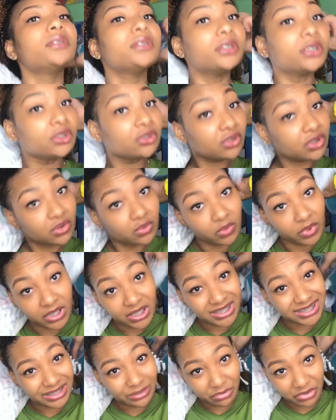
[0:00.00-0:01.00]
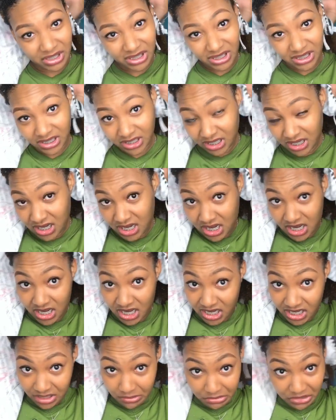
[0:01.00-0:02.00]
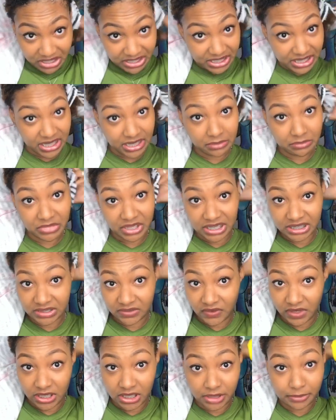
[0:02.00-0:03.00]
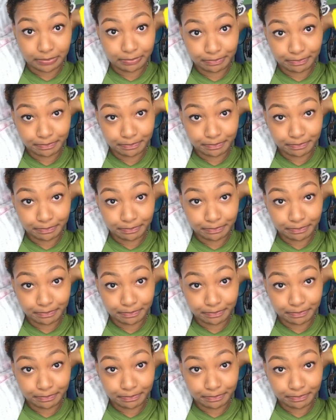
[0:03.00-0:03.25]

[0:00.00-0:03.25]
You just want it to be, it can be damp, that's fine.